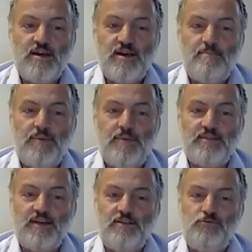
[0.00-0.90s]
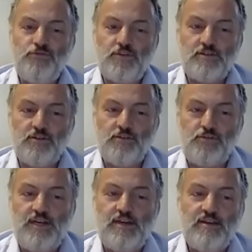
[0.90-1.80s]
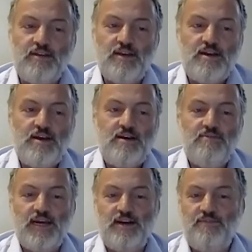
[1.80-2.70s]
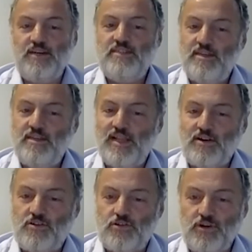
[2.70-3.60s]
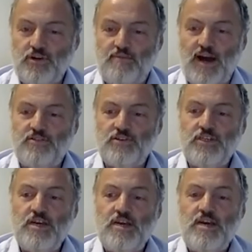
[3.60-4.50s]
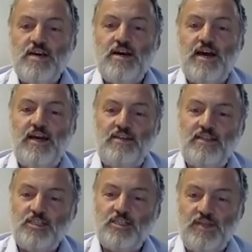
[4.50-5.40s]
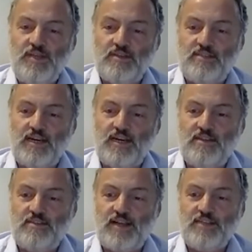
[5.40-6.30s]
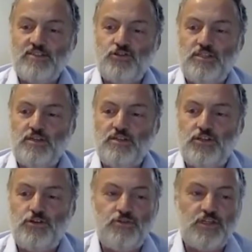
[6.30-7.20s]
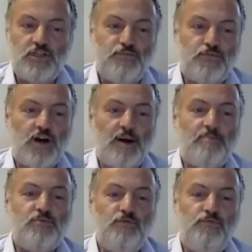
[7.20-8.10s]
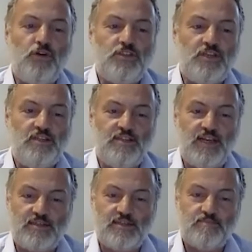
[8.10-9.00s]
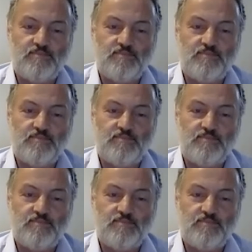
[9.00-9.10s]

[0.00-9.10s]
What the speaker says: But in 2003, we had a very similar coronavirus, and it has been detected in untreated sewage for up to 14 days.